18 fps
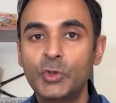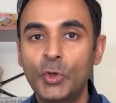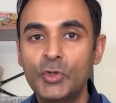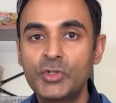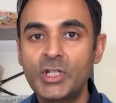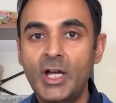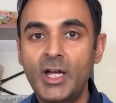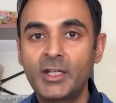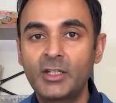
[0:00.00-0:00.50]

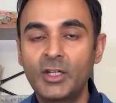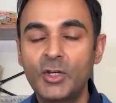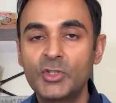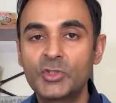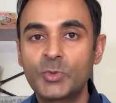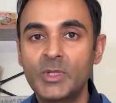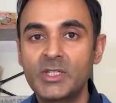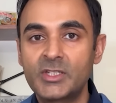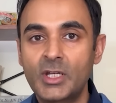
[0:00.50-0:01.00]
You're
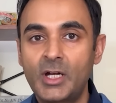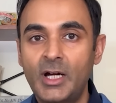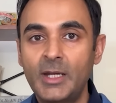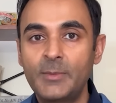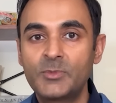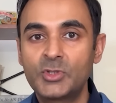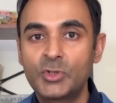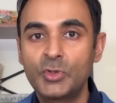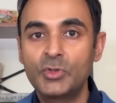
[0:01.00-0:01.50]
diagnosed with
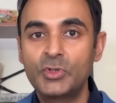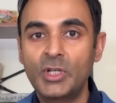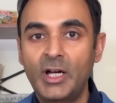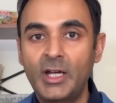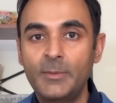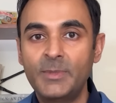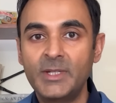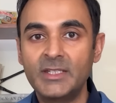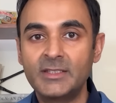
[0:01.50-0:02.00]
type 2
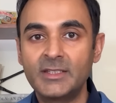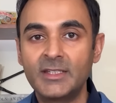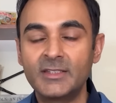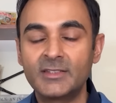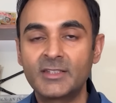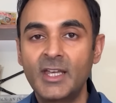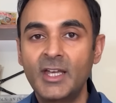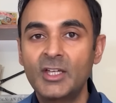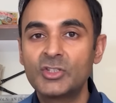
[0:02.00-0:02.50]

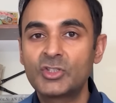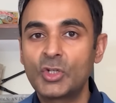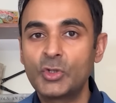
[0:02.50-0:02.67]
diabetes,